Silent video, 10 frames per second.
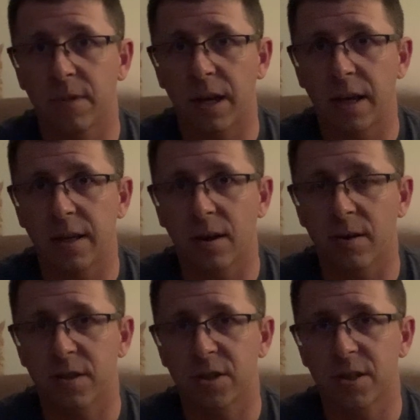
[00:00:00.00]

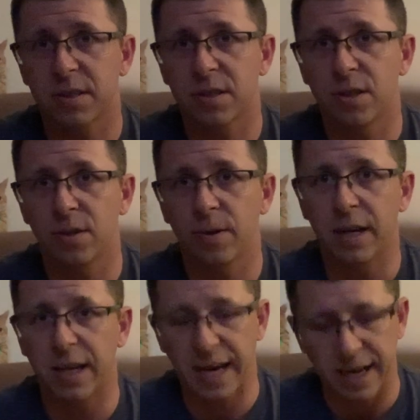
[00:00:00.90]
yardages to
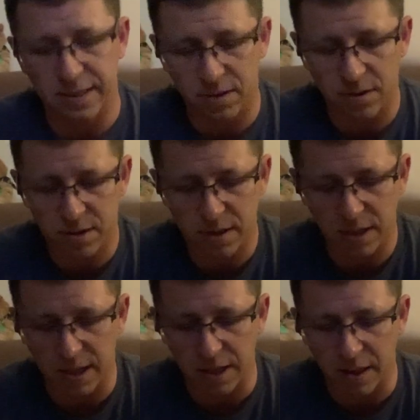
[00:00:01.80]
any hazards,
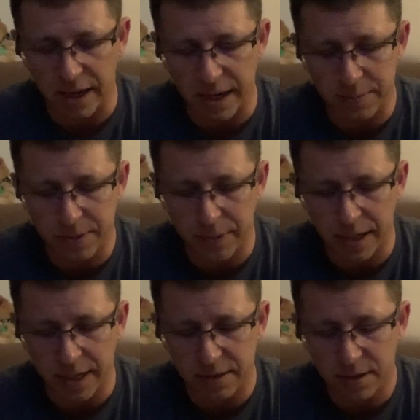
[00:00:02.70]
any layup
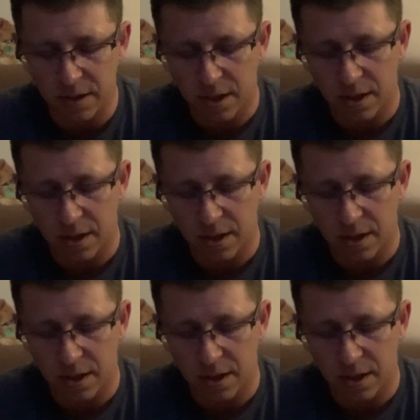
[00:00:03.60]
spots,